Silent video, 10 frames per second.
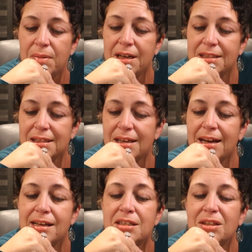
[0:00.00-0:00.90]
because this
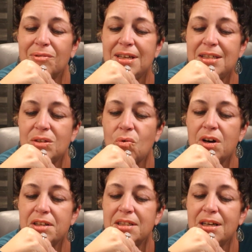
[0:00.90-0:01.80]
guy has three
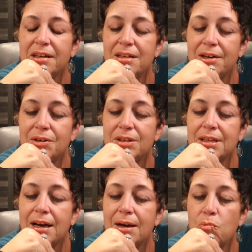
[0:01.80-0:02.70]
swords tucked under his
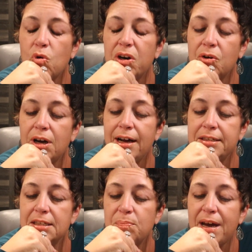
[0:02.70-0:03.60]
arm, one
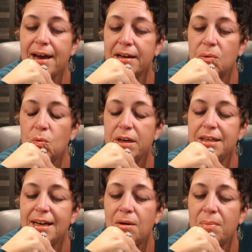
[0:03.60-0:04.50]
across his back and
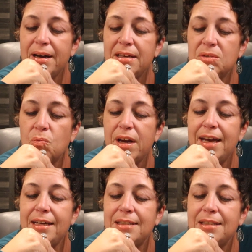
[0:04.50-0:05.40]
one down by his
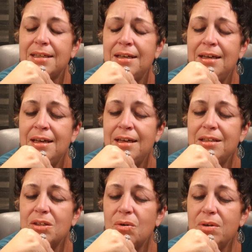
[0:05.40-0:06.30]
waist.
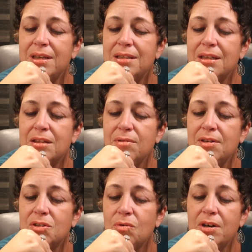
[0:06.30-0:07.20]
So the
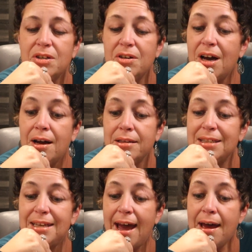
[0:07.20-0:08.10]
three of swords are not
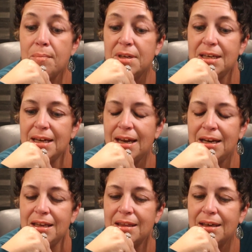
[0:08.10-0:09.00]
stabbed into
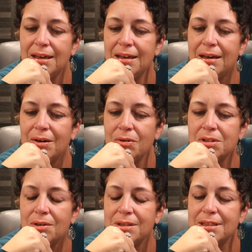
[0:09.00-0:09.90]
anything, you know,
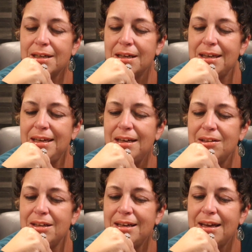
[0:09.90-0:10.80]
so it's like a
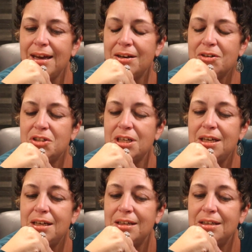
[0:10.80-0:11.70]
healing
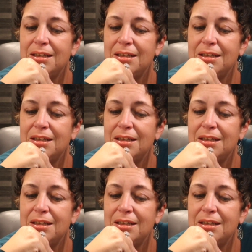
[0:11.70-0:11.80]
energy.